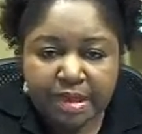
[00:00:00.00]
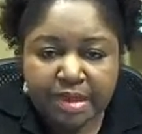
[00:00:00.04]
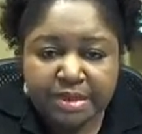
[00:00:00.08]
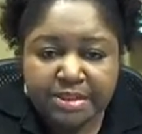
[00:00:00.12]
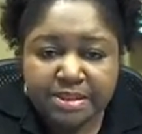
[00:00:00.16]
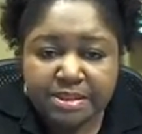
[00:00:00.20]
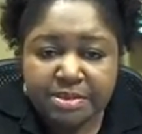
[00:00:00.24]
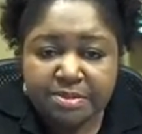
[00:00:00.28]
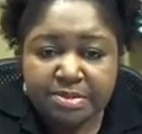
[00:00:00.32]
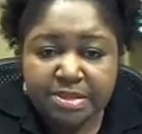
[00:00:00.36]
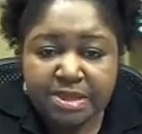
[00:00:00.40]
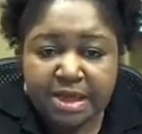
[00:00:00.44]

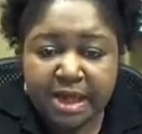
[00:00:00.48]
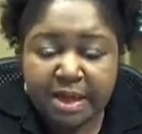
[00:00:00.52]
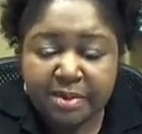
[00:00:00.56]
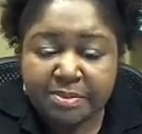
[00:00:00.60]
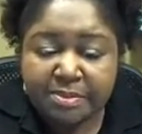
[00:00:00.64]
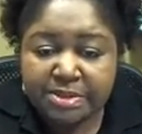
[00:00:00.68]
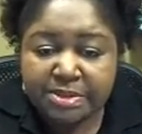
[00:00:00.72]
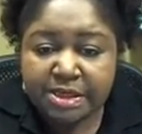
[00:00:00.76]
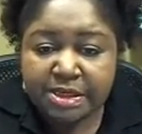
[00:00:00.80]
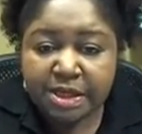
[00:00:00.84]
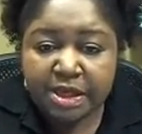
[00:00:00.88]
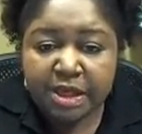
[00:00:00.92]
and
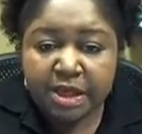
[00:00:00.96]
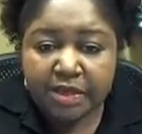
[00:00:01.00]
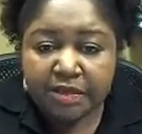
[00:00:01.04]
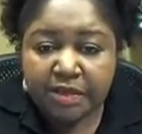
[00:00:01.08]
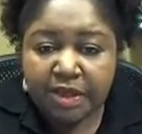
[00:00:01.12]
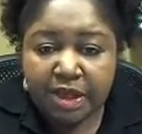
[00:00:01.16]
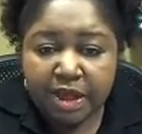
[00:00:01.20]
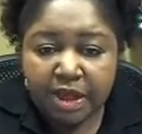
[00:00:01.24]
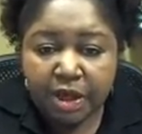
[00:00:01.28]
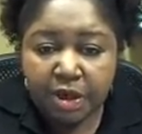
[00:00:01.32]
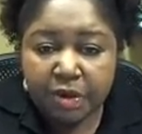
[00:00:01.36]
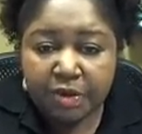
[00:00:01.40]
sometimes
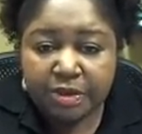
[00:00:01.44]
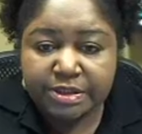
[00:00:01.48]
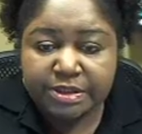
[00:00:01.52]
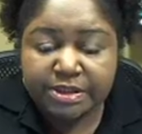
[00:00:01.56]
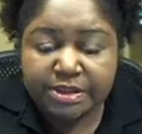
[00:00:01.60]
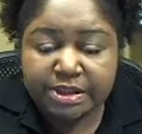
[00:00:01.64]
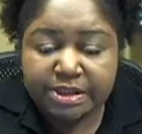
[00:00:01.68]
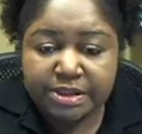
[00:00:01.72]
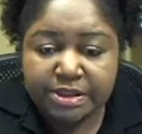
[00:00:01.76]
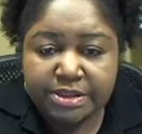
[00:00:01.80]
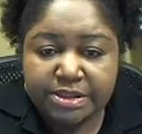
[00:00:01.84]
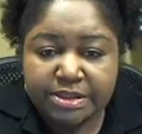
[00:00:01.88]
the hair
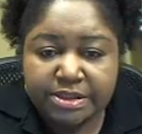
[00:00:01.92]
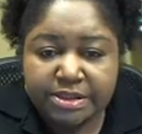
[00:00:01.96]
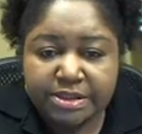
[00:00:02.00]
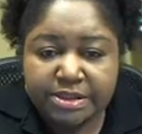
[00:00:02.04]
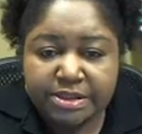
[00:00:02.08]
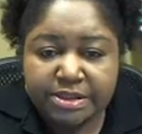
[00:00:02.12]
is